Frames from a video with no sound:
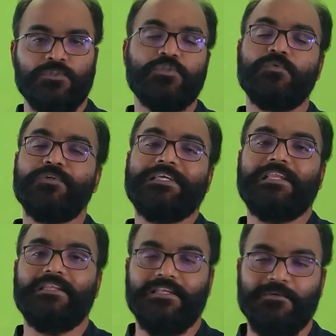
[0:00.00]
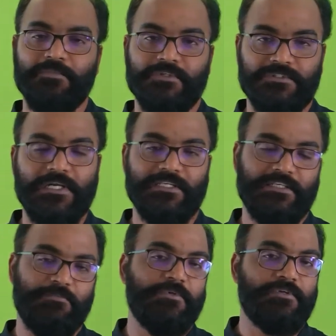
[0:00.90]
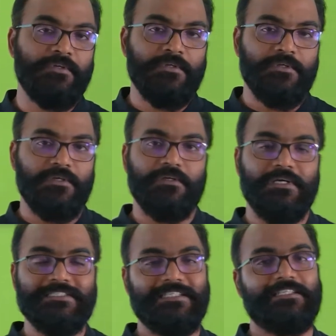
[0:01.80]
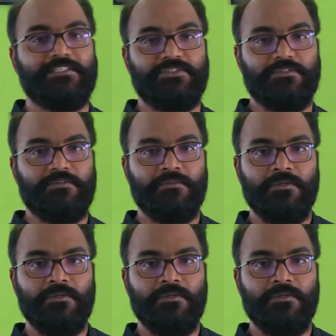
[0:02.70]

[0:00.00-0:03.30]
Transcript: So you would declare a number, starting number, as an integer.